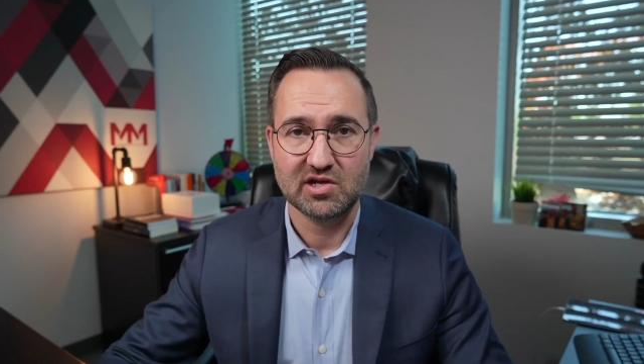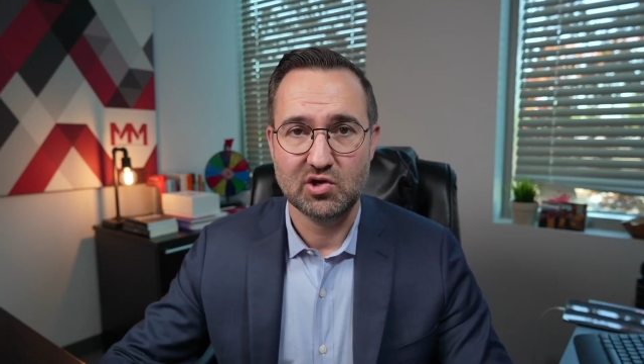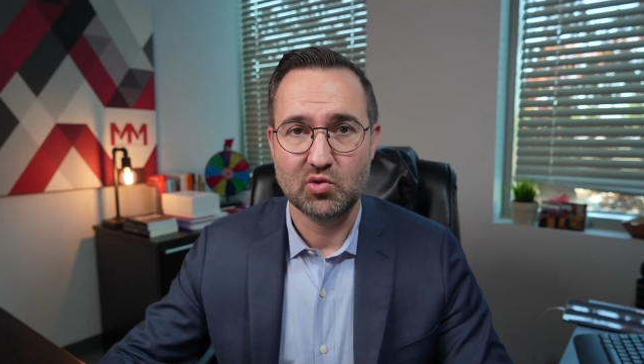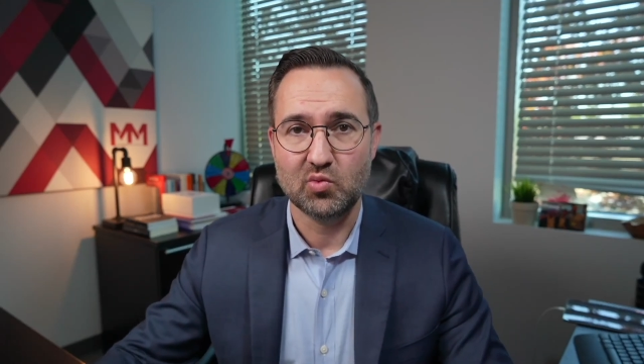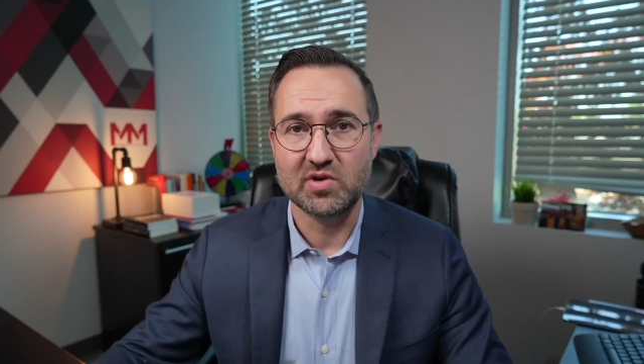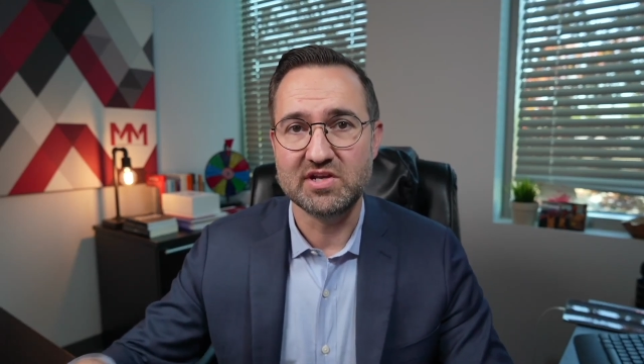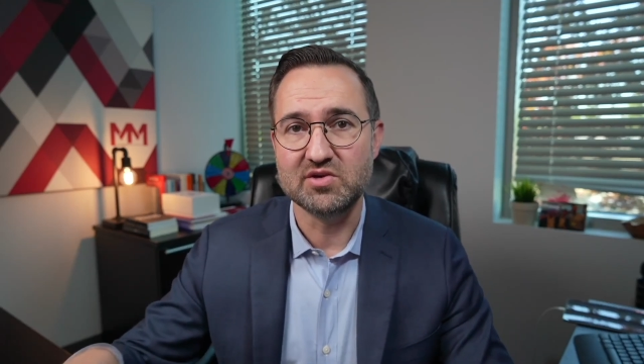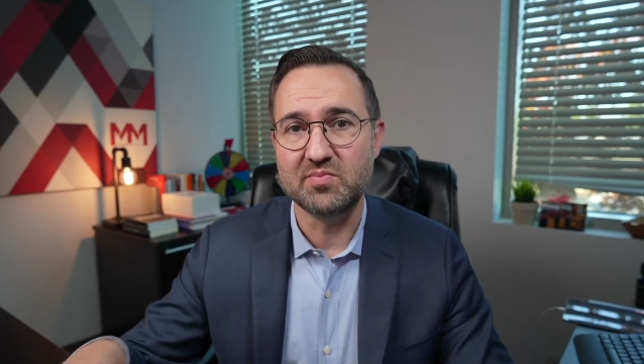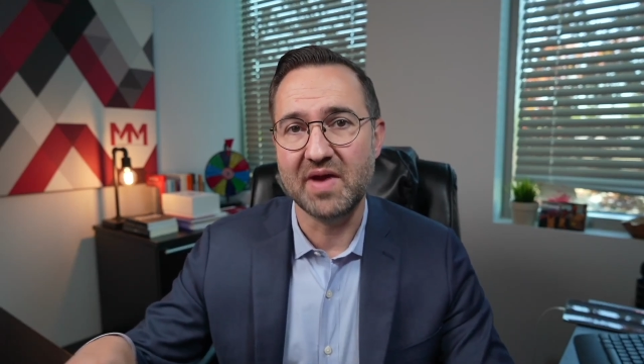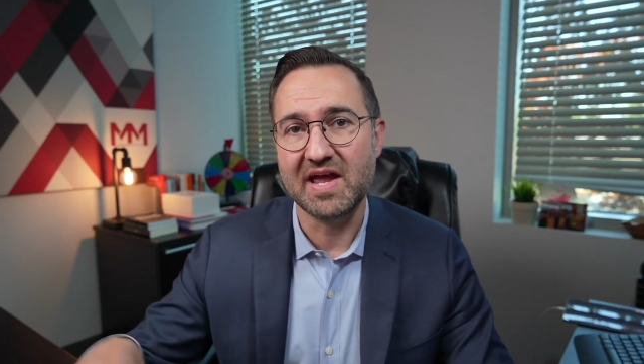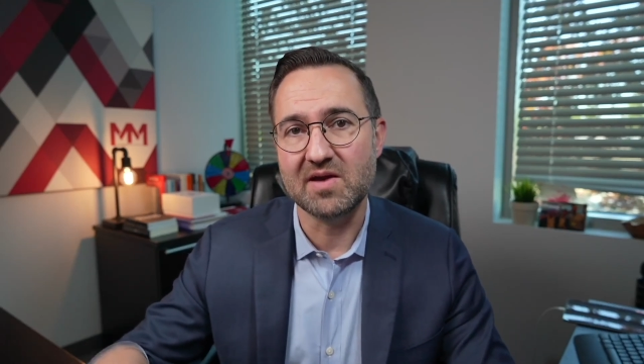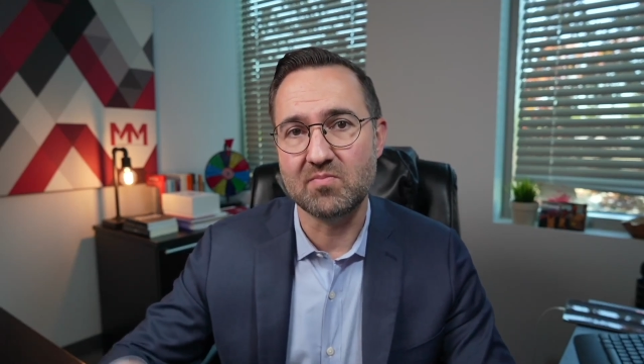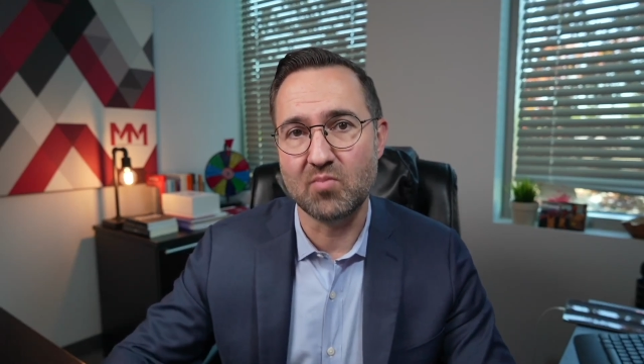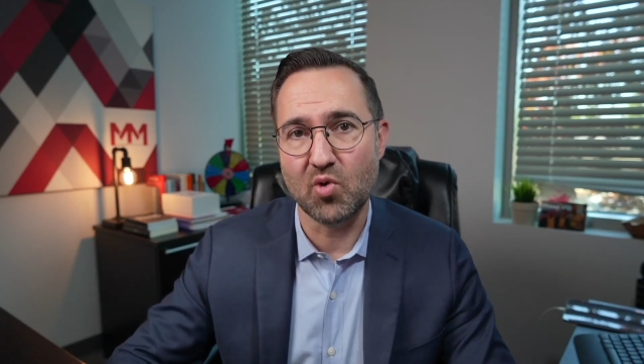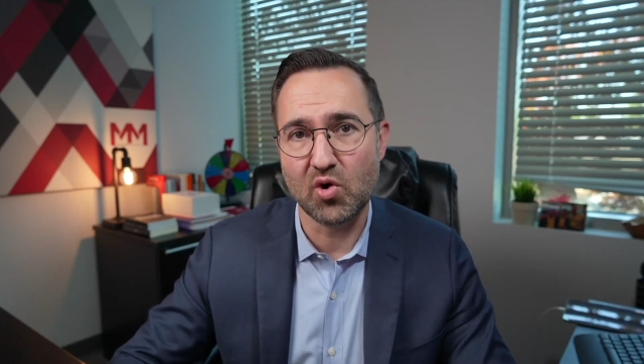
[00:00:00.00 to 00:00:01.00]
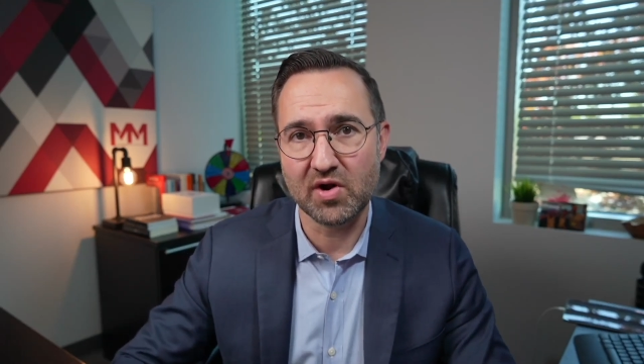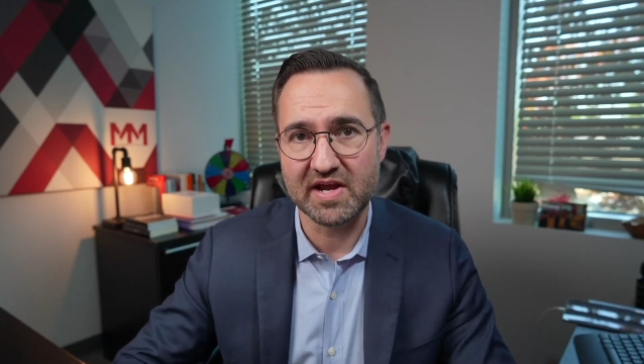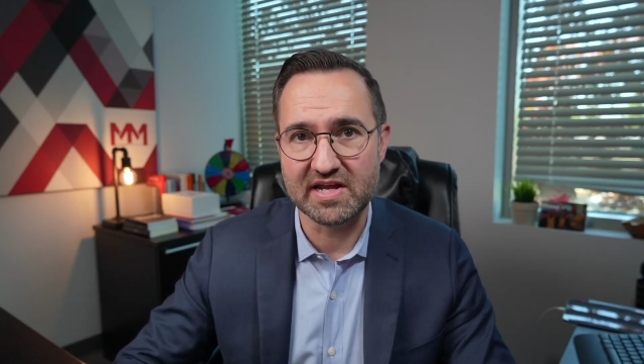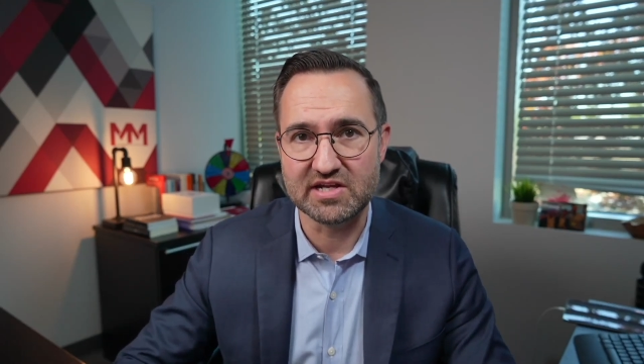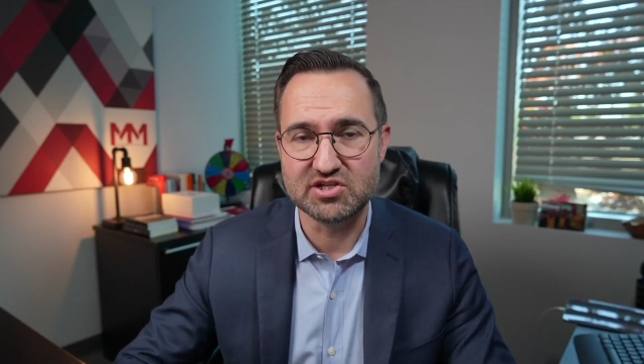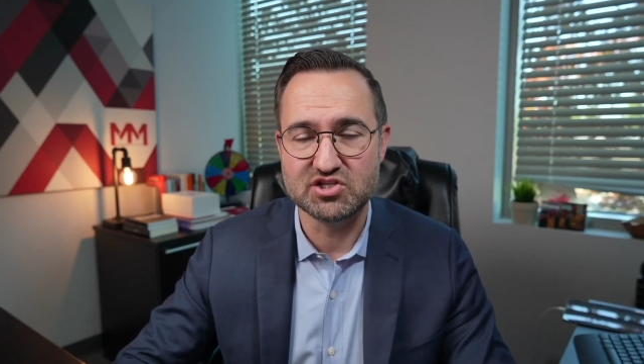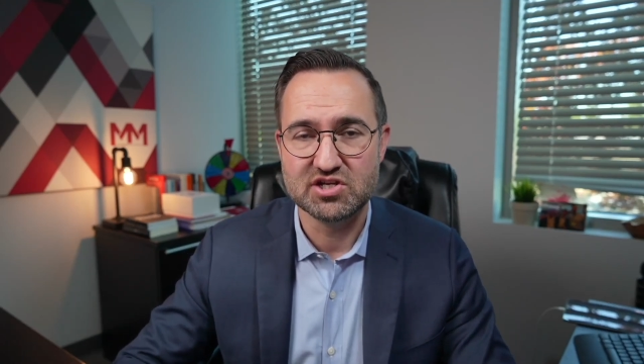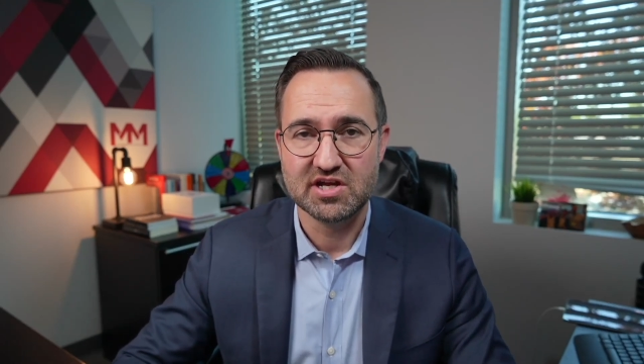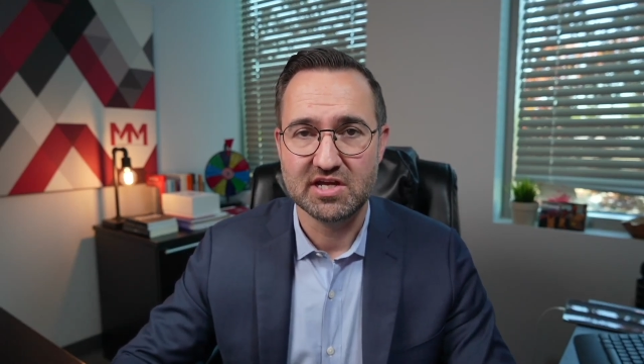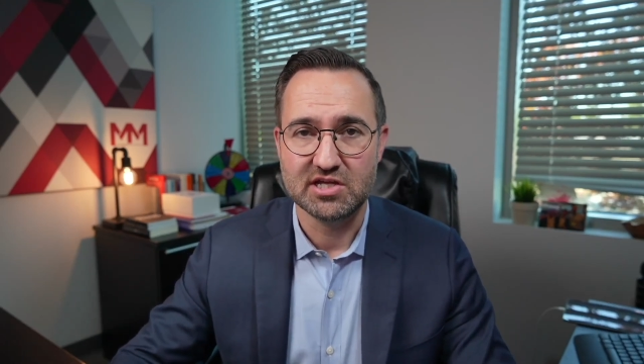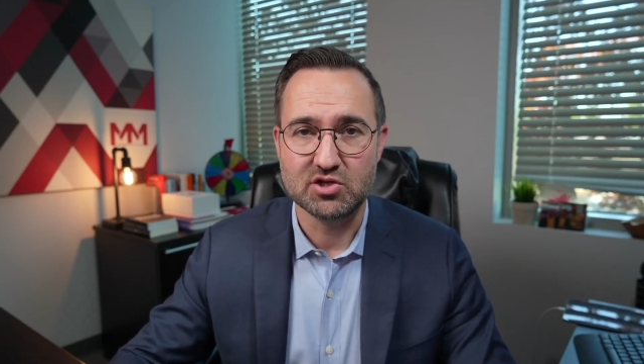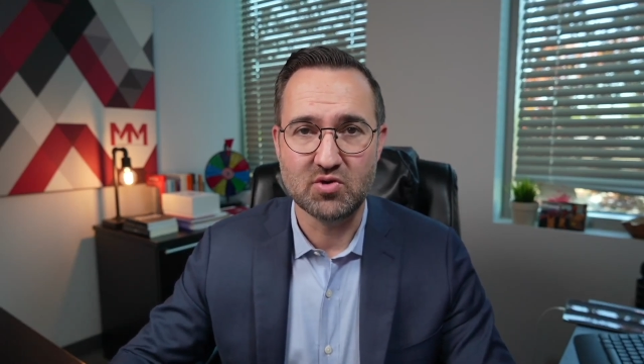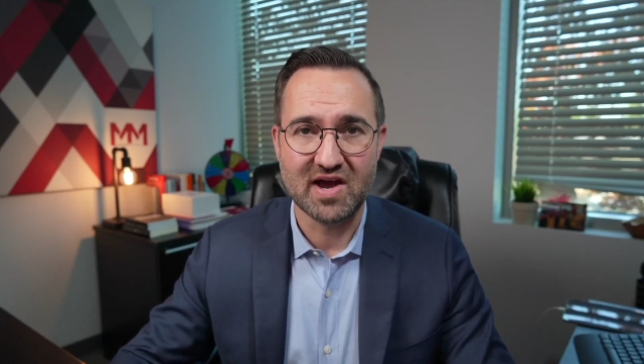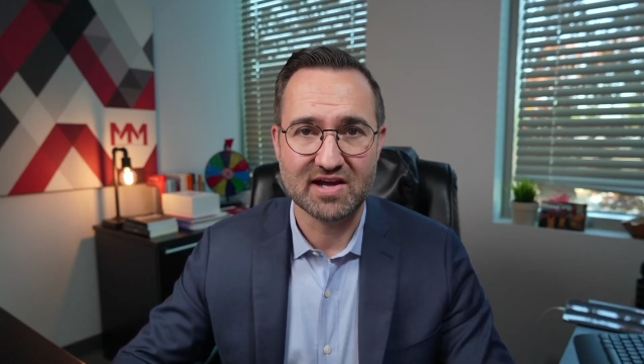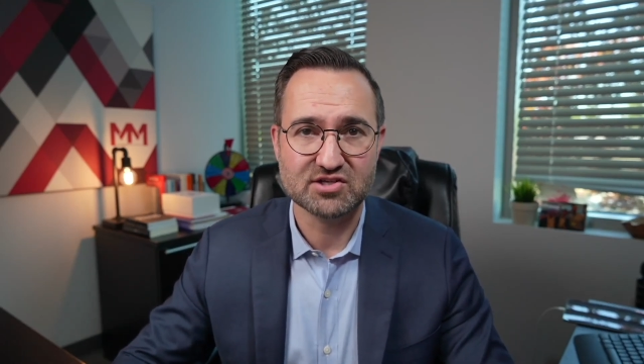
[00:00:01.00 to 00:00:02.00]
When you pay a mortgage,
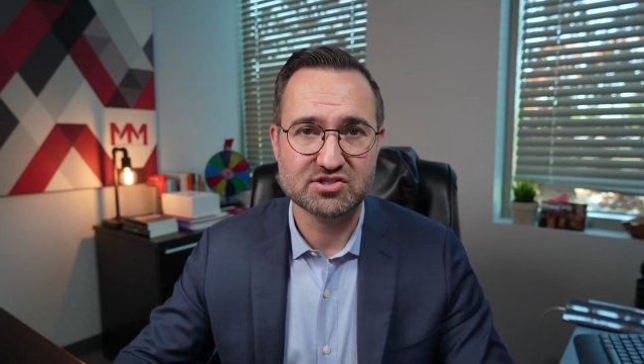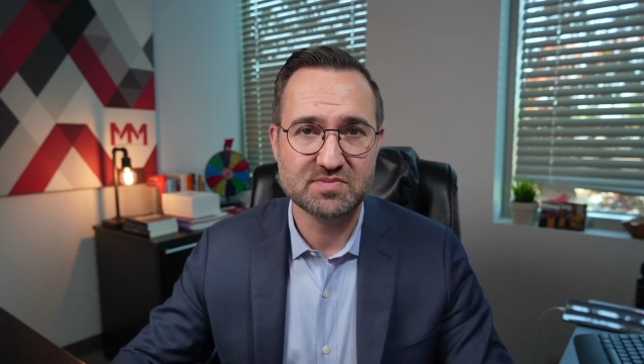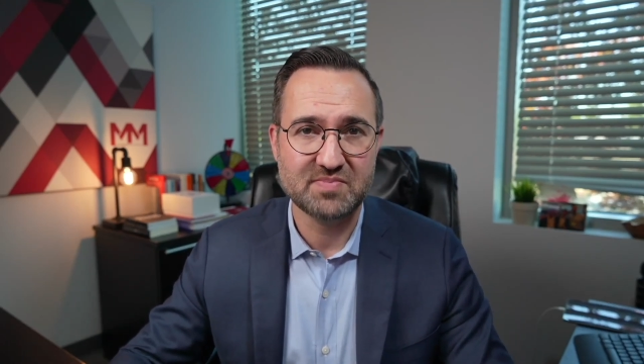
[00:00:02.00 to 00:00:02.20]
you actually